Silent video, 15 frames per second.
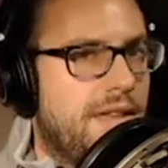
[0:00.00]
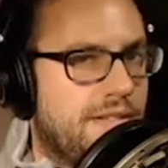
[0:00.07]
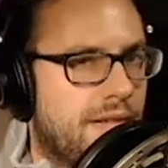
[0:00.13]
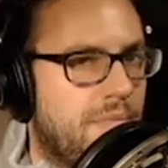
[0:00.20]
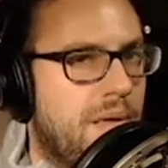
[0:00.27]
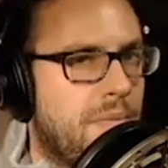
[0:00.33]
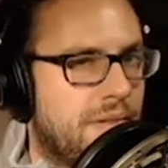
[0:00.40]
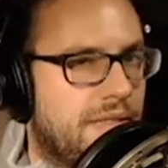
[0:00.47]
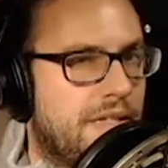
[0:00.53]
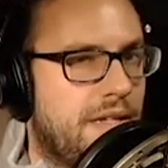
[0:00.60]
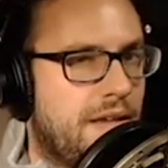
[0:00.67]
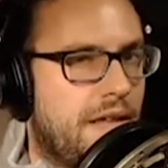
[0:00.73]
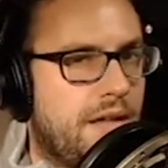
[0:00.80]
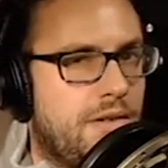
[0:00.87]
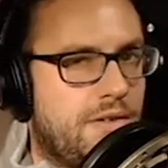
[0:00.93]
Some people
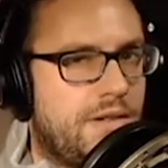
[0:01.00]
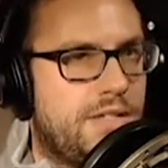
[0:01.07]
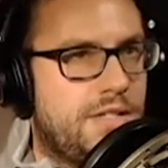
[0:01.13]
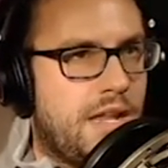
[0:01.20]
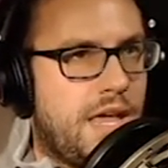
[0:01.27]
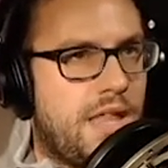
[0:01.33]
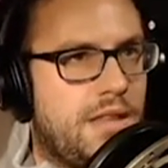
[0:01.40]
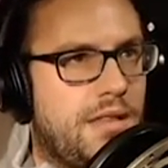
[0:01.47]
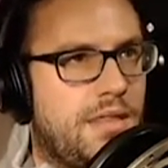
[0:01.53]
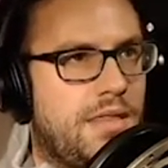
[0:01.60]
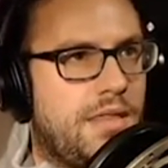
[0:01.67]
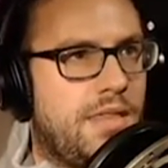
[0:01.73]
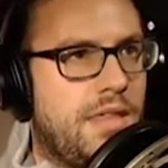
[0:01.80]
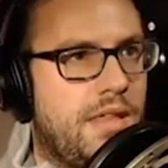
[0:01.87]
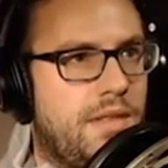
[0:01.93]
didn't understand
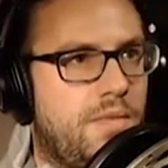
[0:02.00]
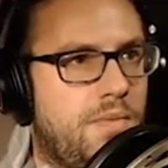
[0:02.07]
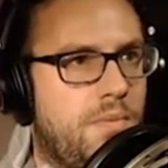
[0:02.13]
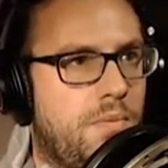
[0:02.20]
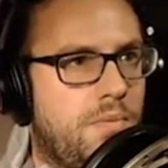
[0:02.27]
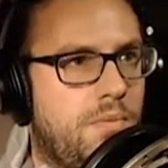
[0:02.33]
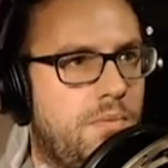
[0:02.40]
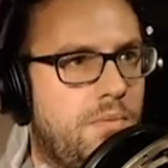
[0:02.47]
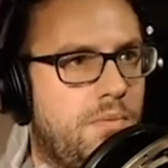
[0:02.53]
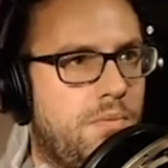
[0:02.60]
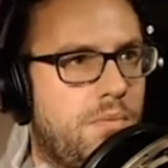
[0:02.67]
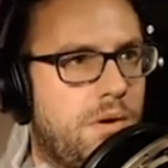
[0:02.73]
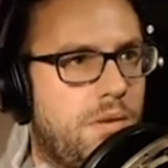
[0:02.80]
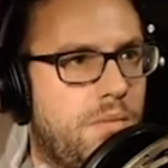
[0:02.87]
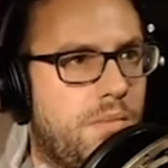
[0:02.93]
that
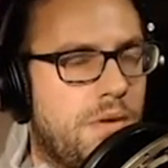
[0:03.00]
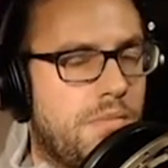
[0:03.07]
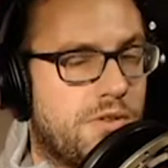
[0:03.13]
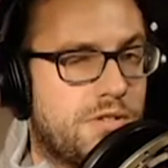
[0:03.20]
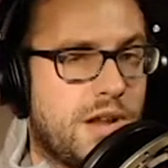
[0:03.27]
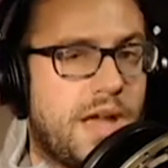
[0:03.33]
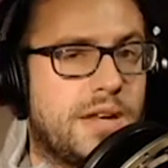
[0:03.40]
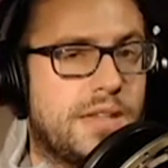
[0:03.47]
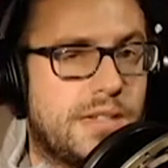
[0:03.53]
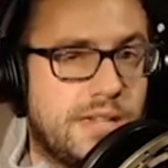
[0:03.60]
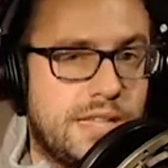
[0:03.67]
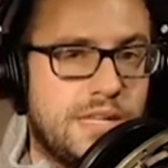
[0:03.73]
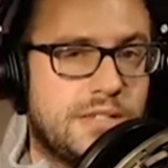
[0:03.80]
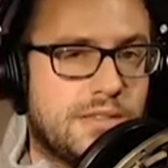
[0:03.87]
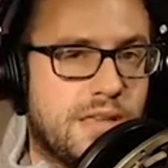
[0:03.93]
what we were trying to
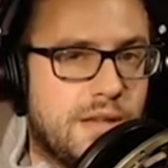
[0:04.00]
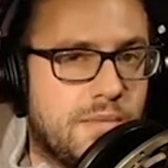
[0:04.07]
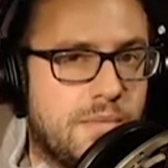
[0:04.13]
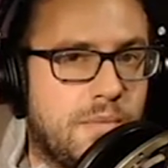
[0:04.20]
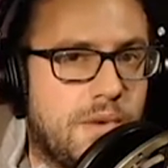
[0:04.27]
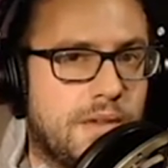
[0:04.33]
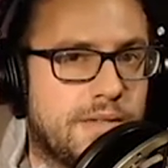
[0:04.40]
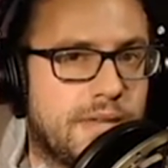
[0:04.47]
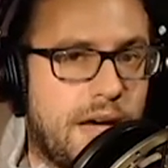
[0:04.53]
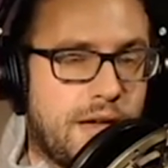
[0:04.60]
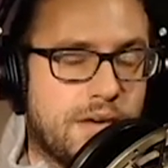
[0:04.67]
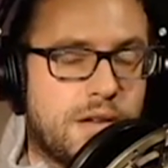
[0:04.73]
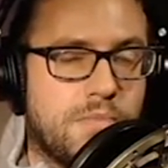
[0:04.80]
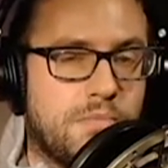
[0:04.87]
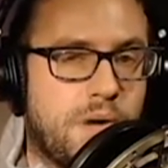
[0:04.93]
teach them was how
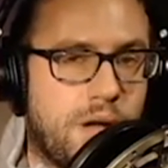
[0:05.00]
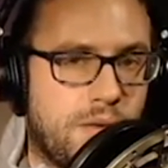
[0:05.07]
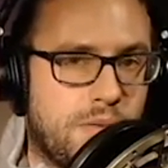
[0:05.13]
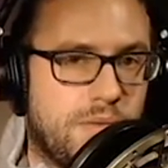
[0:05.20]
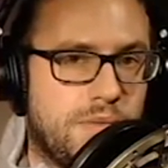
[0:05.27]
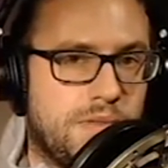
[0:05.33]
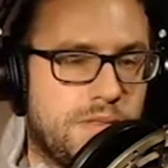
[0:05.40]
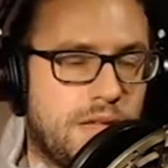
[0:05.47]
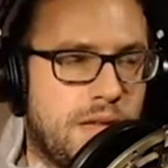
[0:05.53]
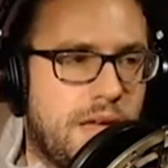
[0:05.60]
to compose,